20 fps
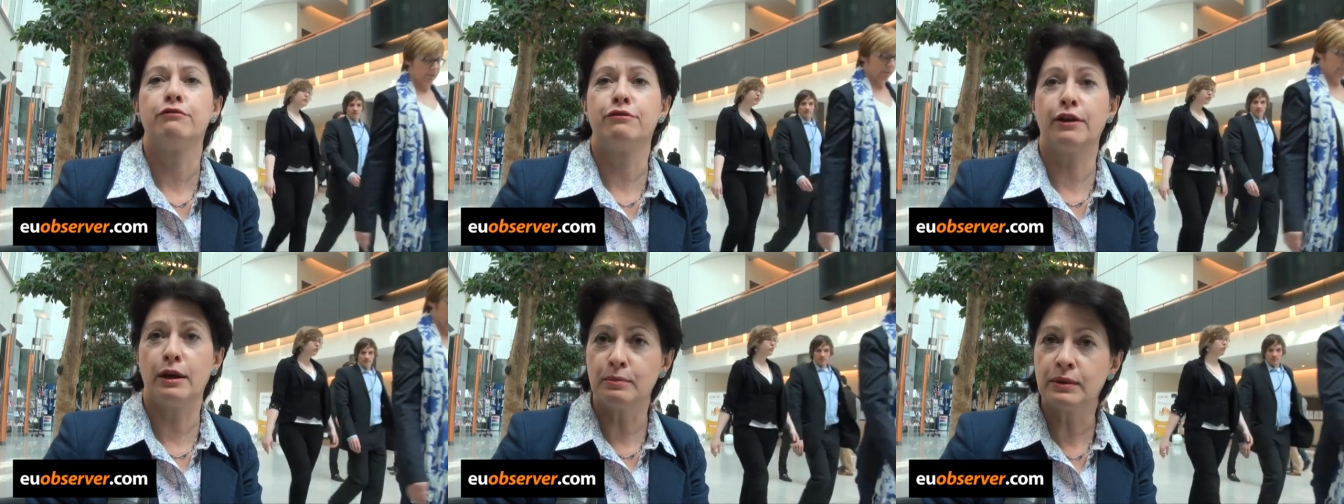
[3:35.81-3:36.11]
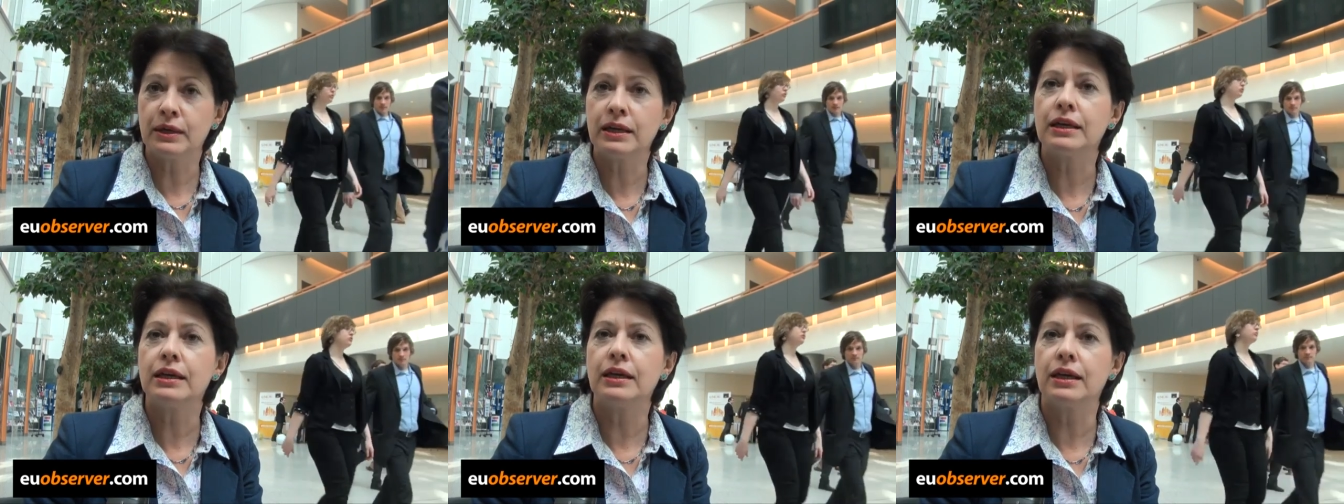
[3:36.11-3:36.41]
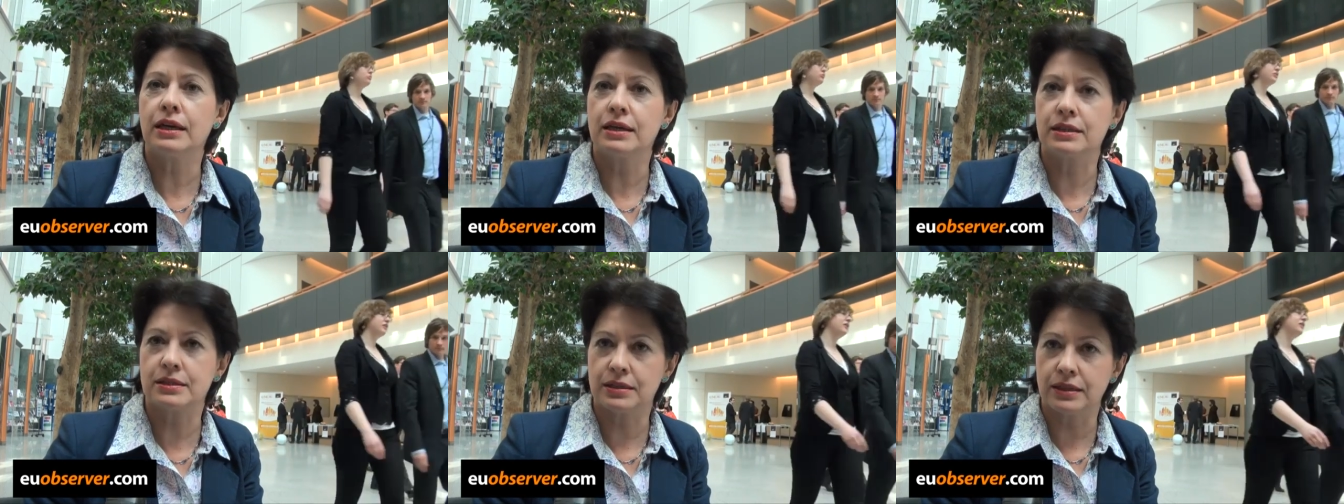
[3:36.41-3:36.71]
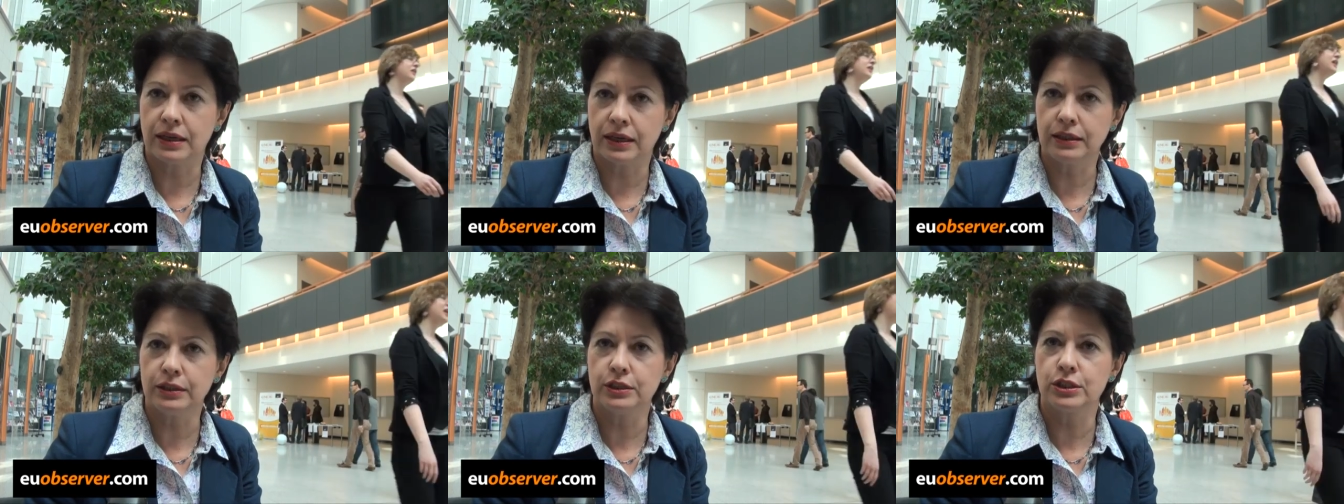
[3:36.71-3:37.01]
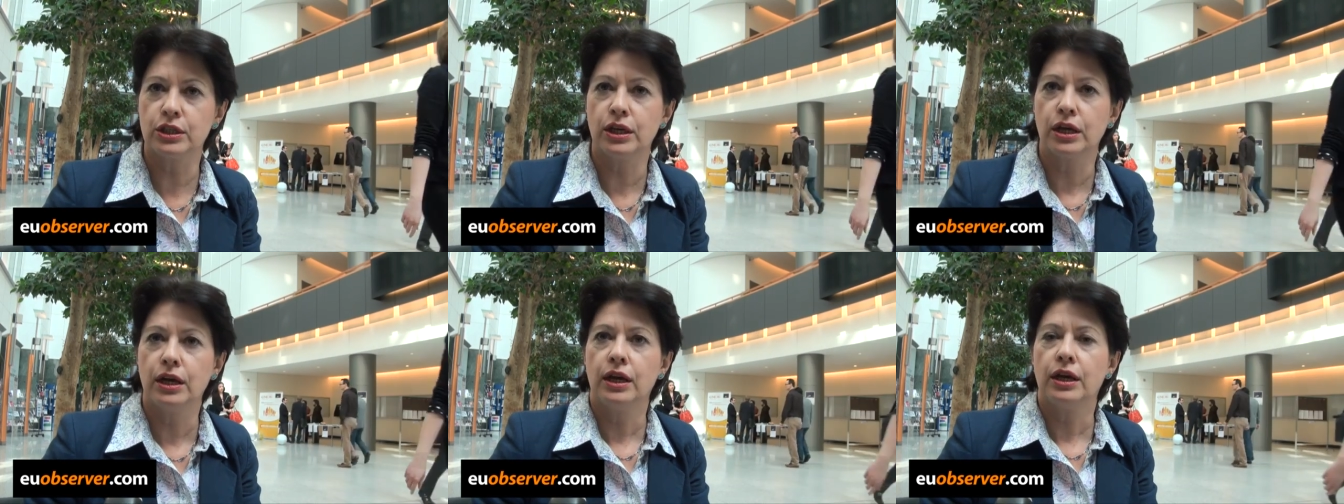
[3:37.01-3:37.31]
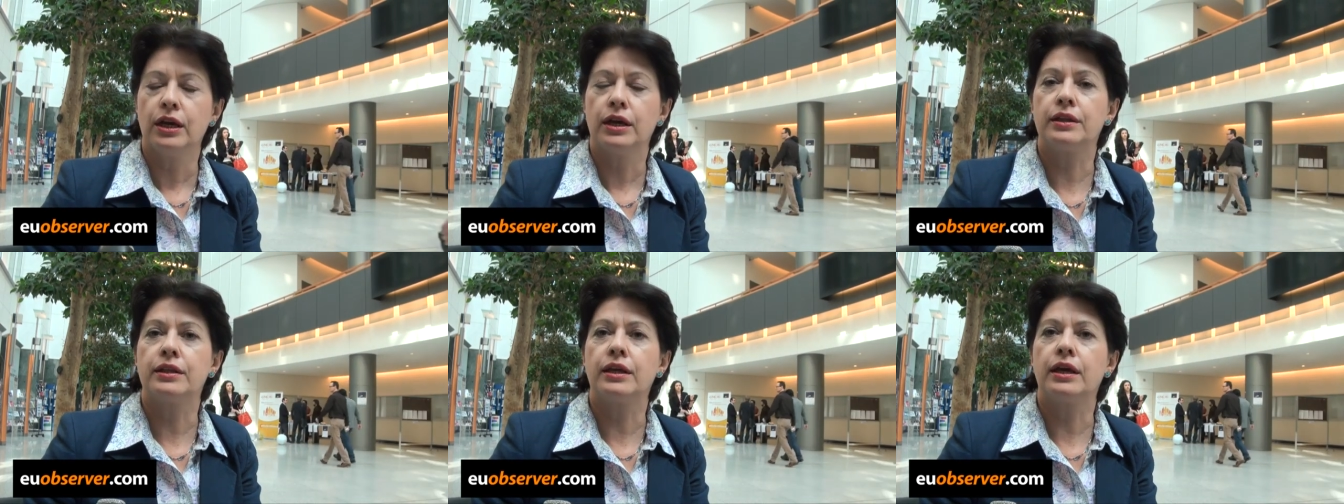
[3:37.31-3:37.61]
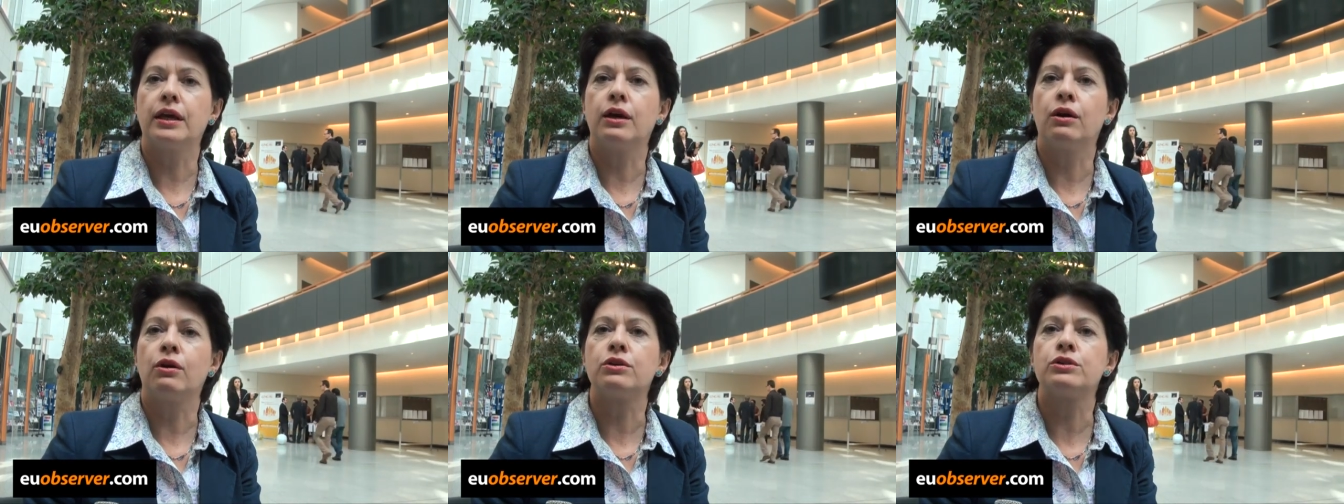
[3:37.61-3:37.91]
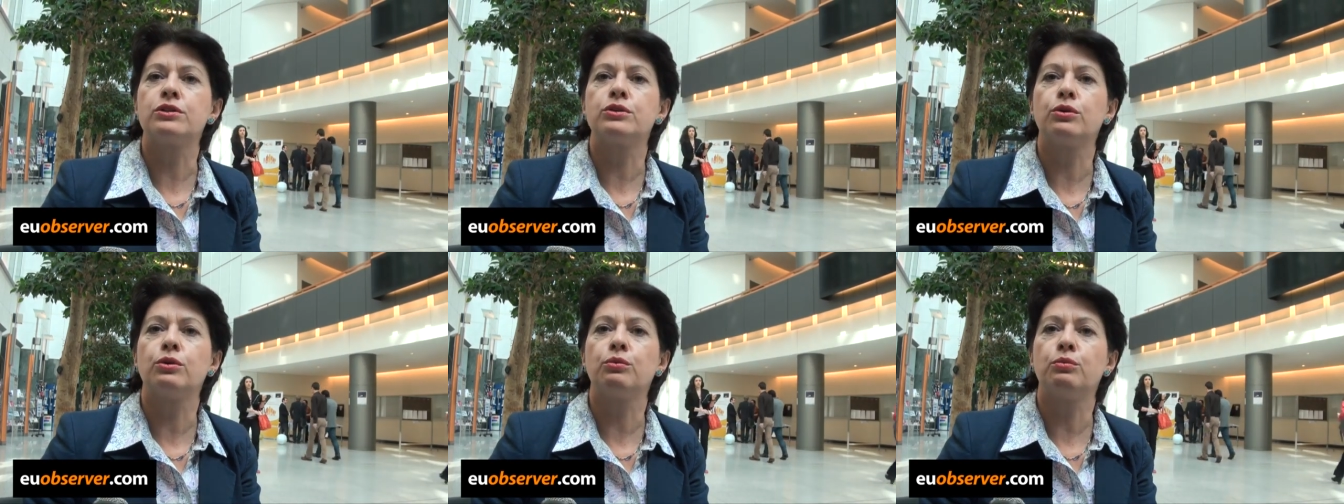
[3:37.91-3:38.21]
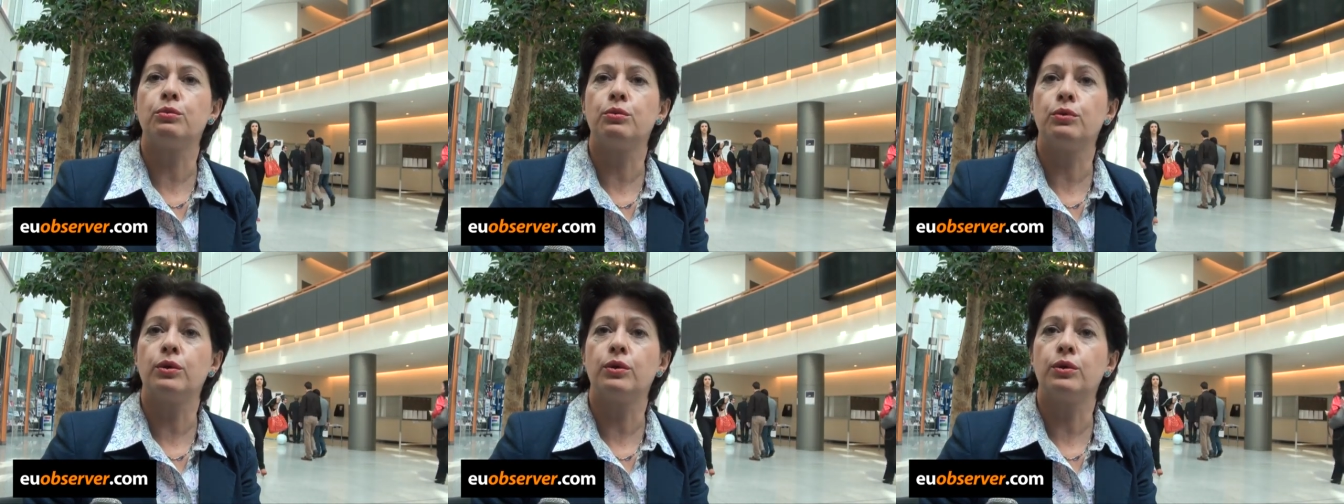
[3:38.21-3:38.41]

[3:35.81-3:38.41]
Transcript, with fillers: family as such. They also,